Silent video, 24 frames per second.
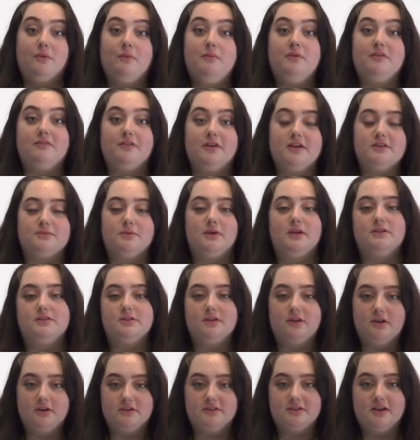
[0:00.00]
When we first went
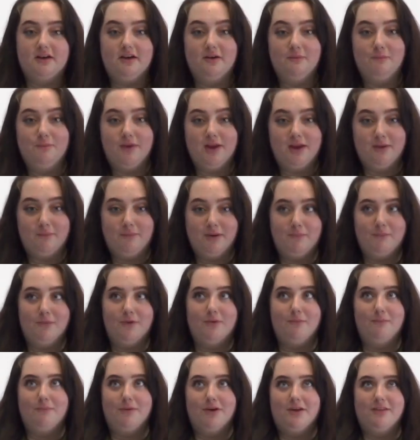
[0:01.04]
into lockdown, me and my
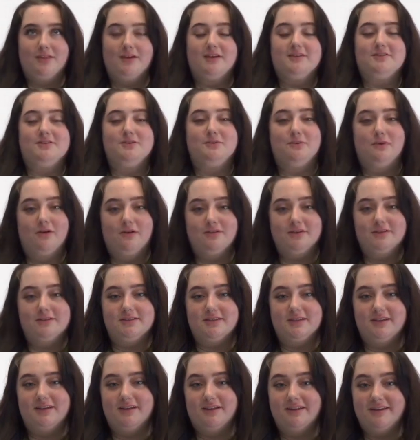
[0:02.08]
mum both had to
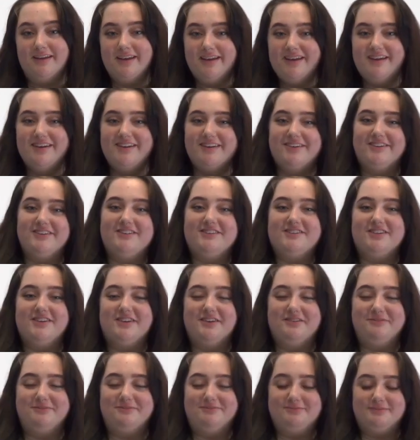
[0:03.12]
quarantine because
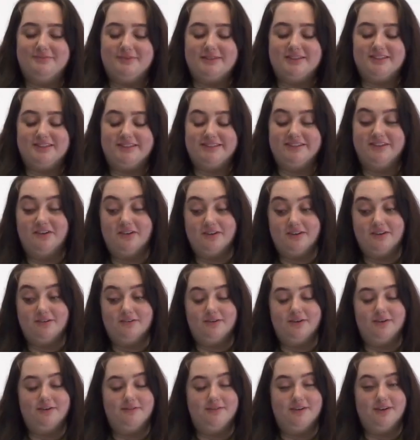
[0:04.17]
she got
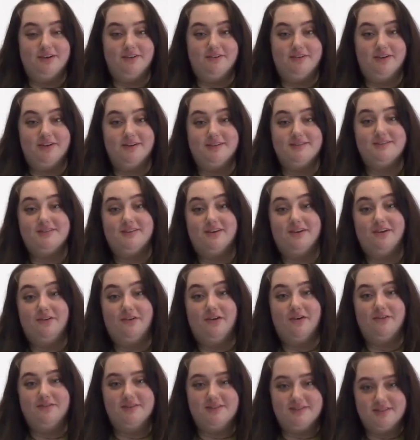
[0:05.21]
coronavirus.
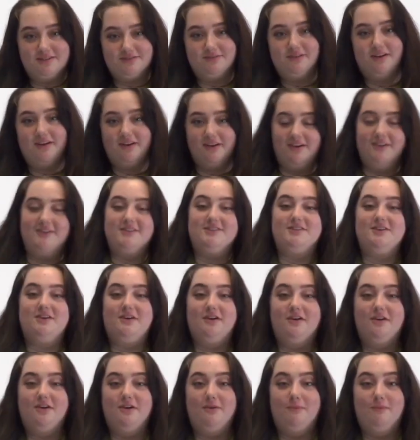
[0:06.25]
So obviously it's very close to
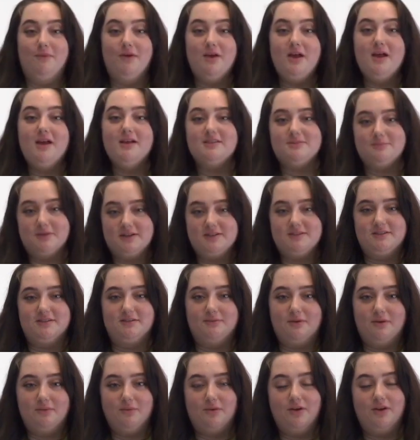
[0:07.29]
home,
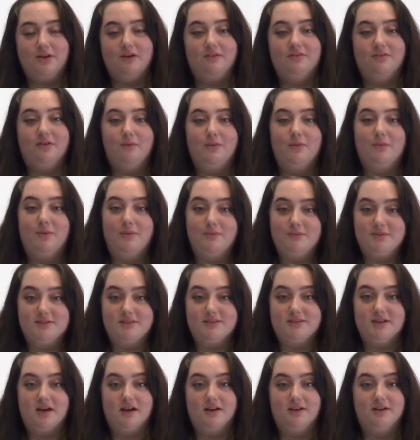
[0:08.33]
especially when one of your family members
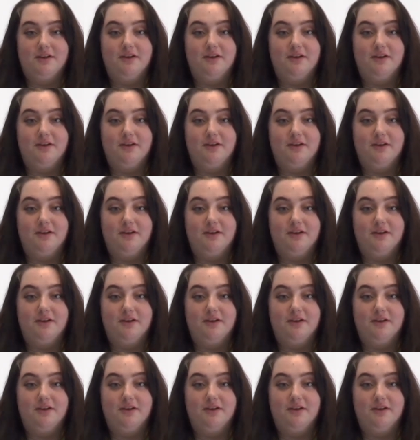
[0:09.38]
has had